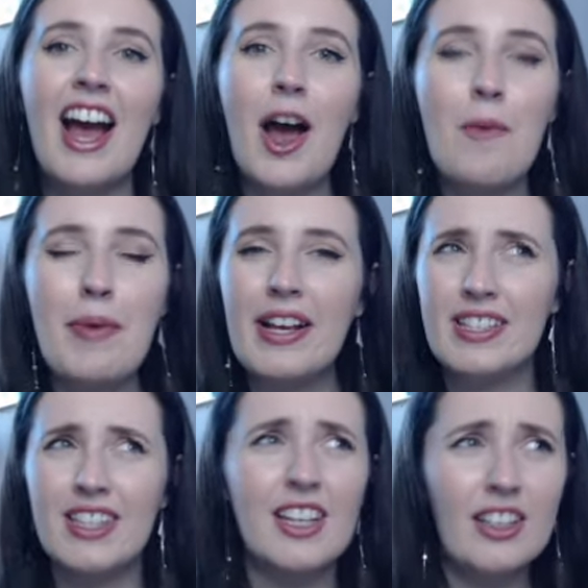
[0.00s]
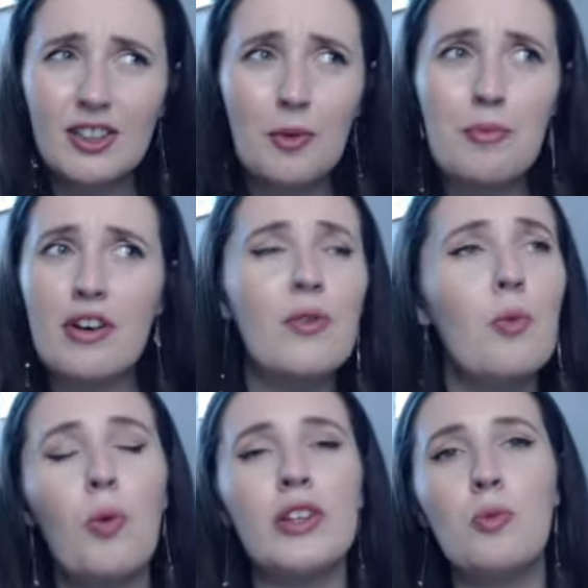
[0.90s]
because the number of
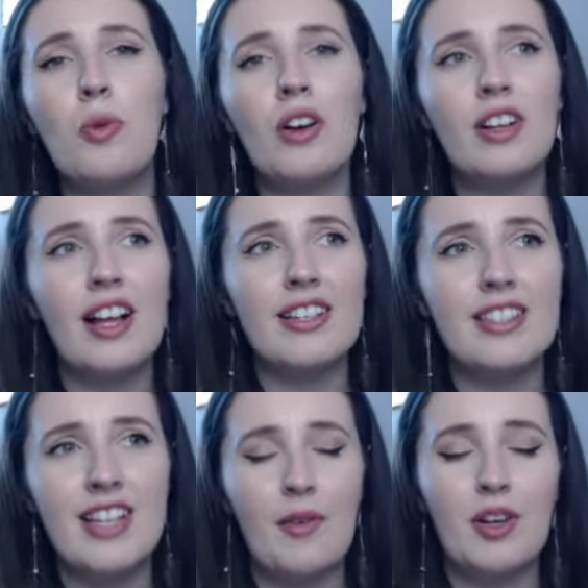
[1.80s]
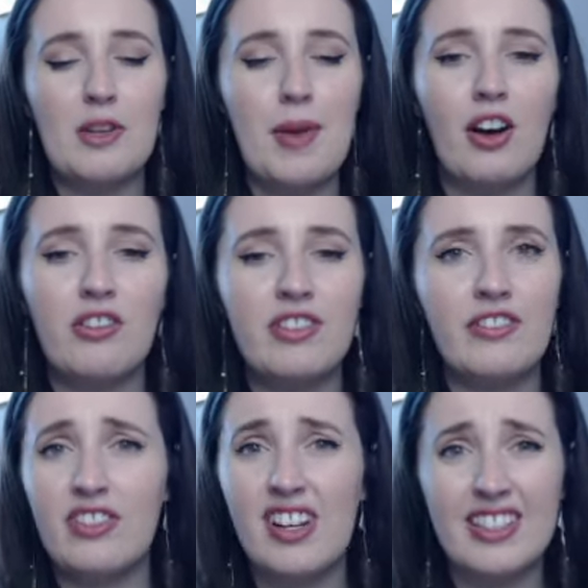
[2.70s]
one-on-one classes that I'm going to be offering,
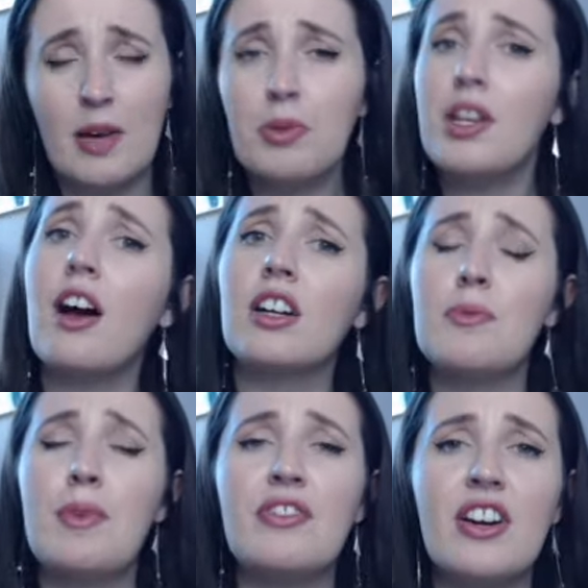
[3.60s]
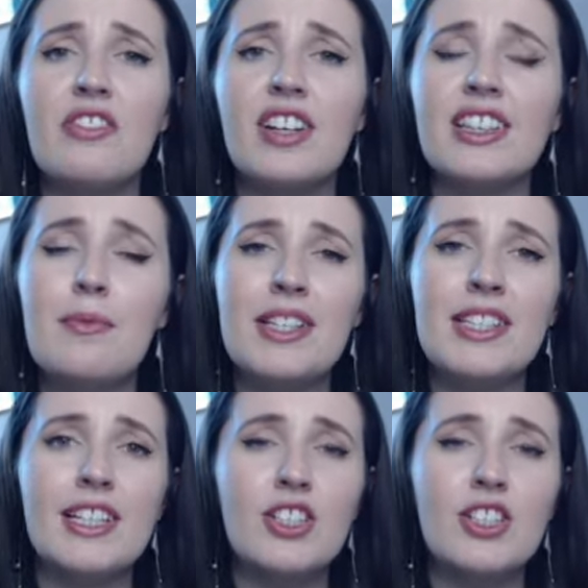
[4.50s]
for example, are going to be very, very limited.